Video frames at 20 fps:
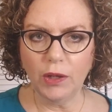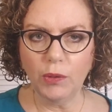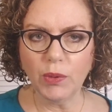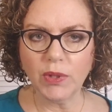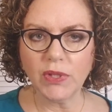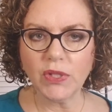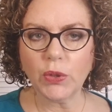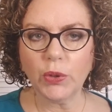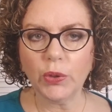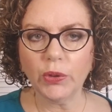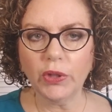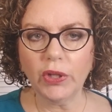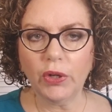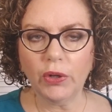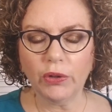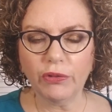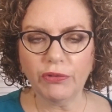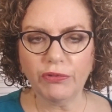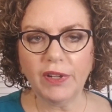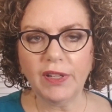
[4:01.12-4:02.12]
what's curly
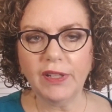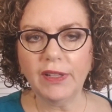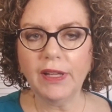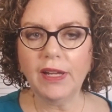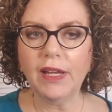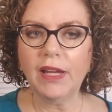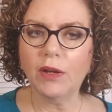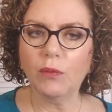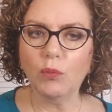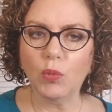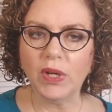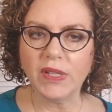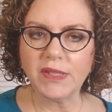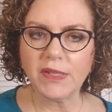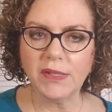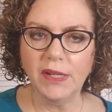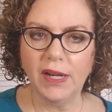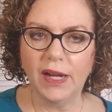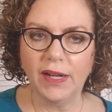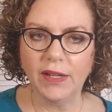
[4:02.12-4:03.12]
girl friendly and
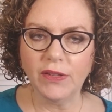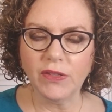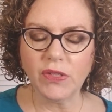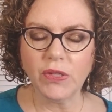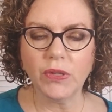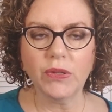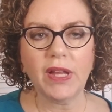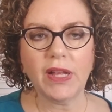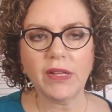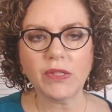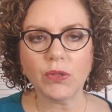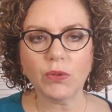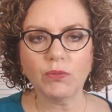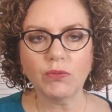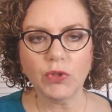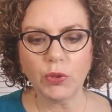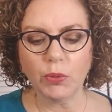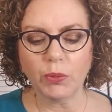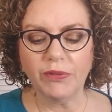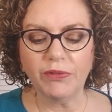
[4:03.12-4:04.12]
what's not. So that's a
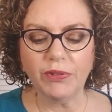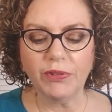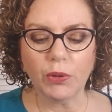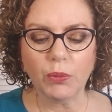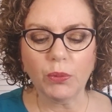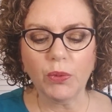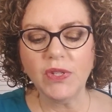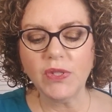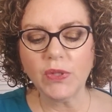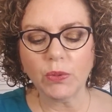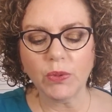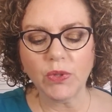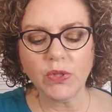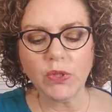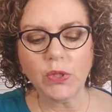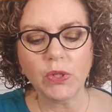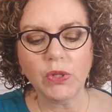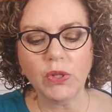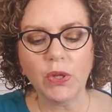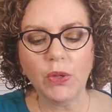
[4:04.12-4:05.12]
terrific resource
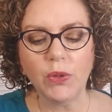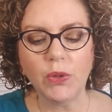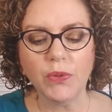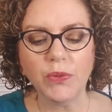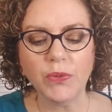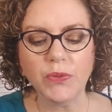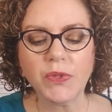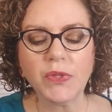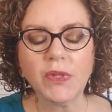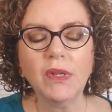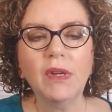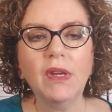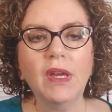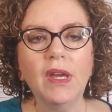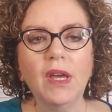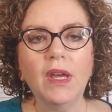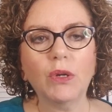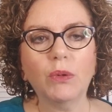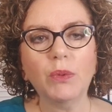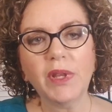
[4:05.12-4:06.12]
to use.
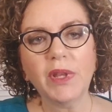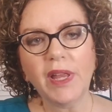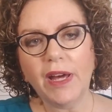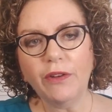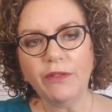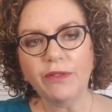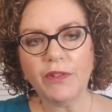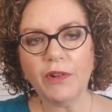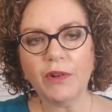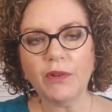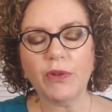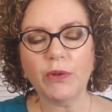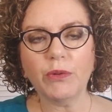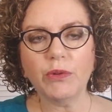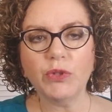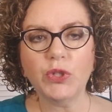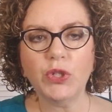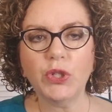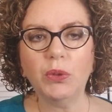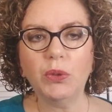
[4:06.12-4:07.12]
Without further
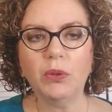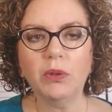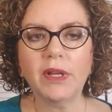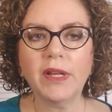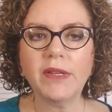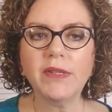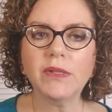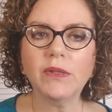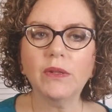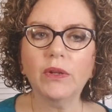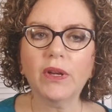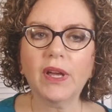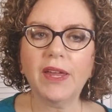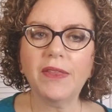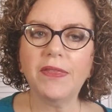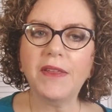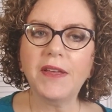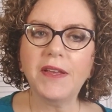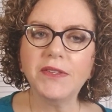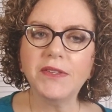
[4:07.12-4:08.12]
ado, let's look
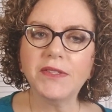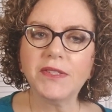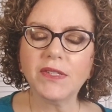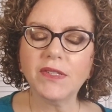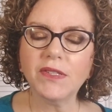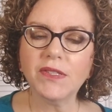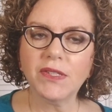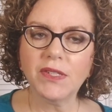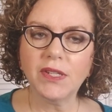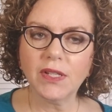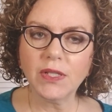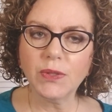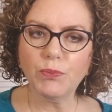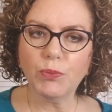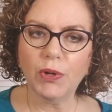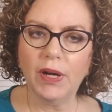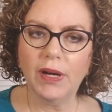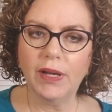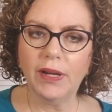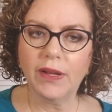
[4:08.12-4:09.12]
at these 6
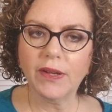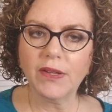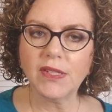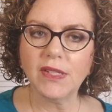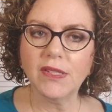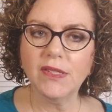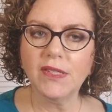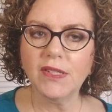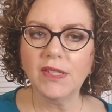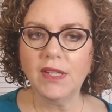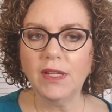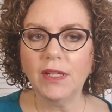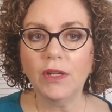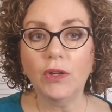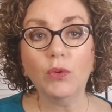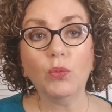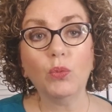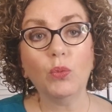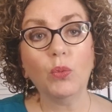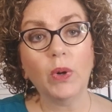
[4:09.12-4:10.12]
products and
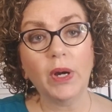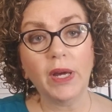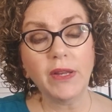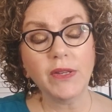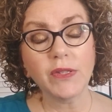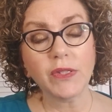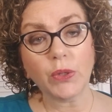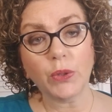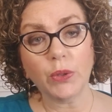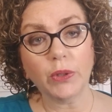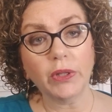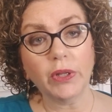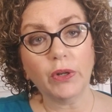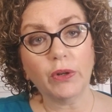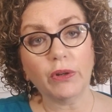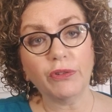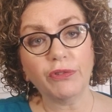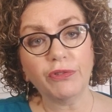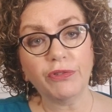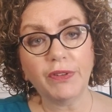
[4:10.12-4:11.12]
see what is curly
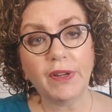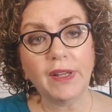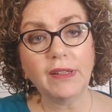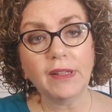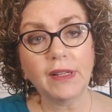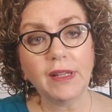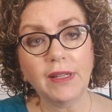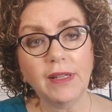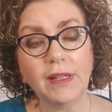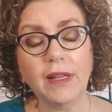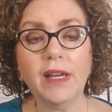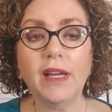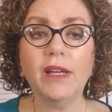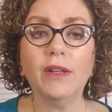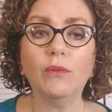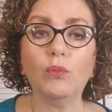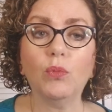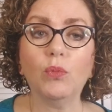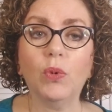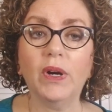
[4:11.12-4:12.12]
girl friendly
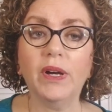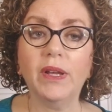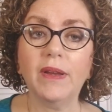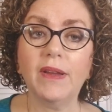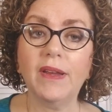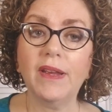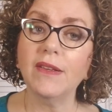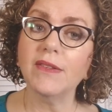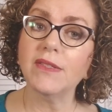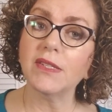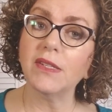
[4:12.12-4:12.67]
and what is